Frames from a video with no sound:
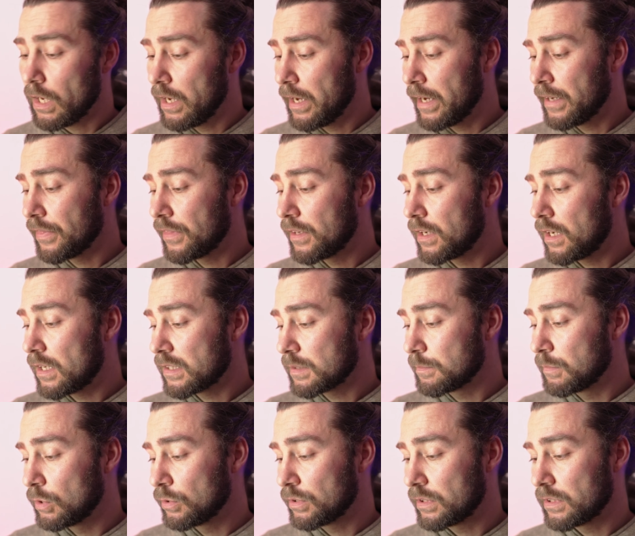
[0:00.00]
And the
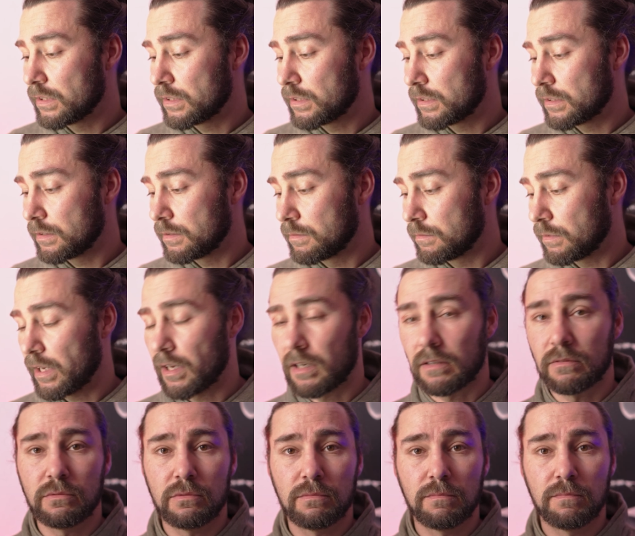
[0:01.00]
last mode is,
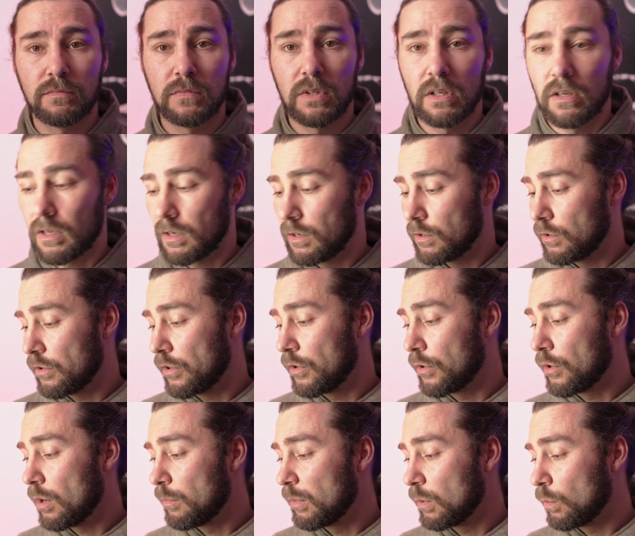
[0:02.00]
the
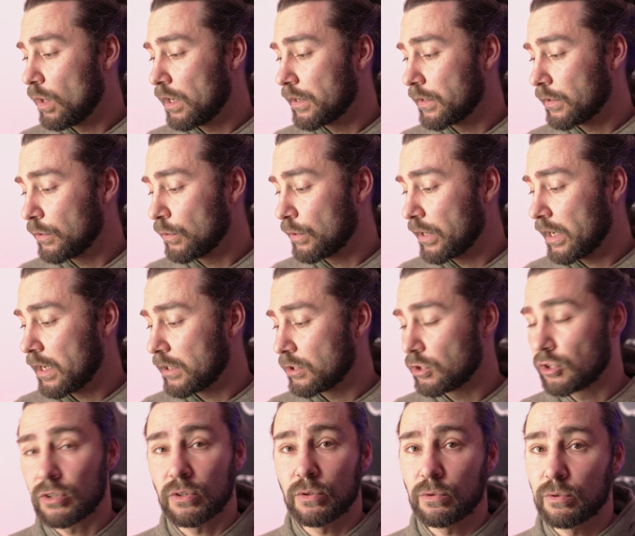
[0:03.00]
normal one. You
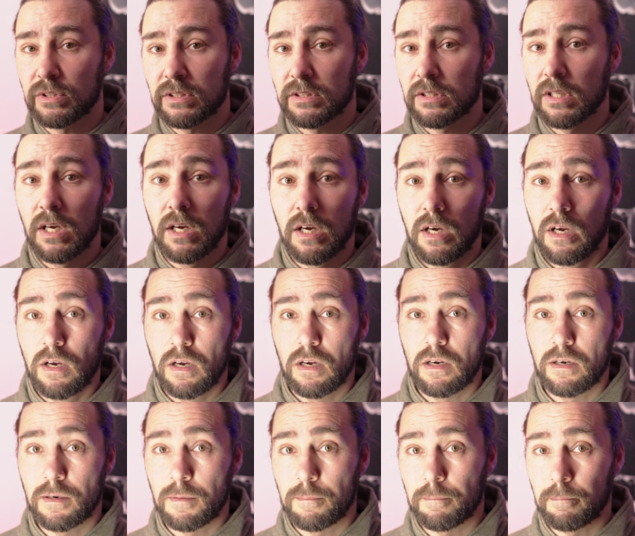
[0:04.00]
can choose
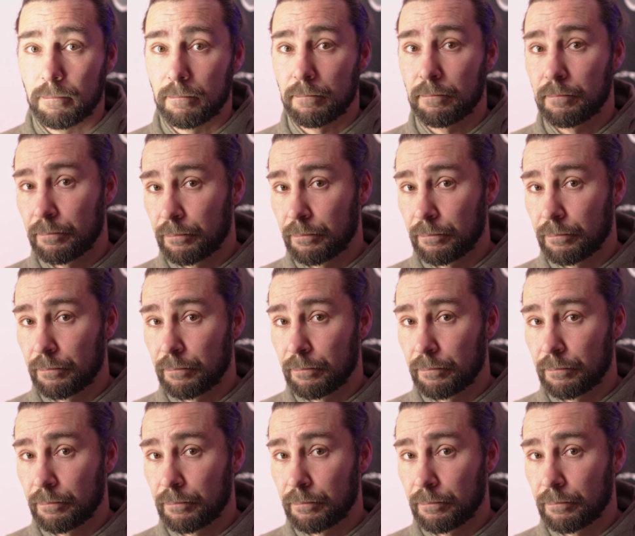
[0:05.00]
the